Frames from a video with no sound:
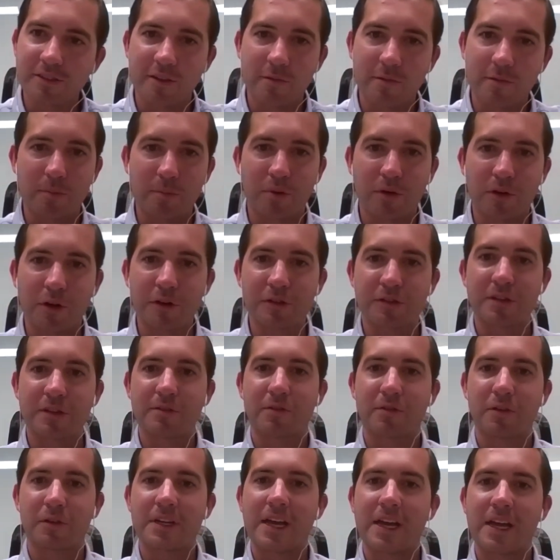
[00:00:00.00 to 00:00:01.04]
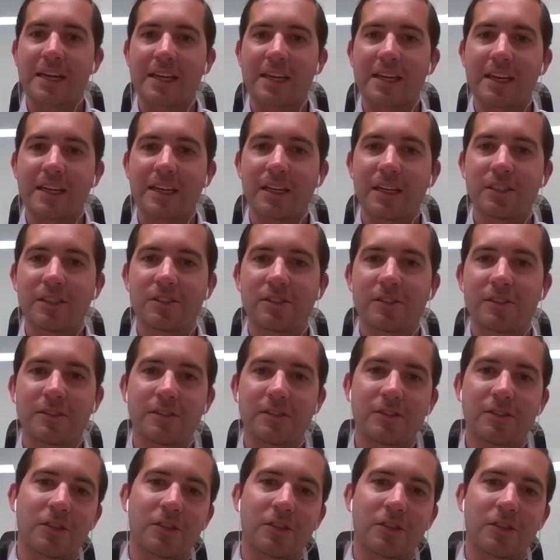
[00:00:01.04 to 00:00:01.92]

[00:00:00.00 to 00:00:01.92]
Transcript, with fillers: they've been producing for decades,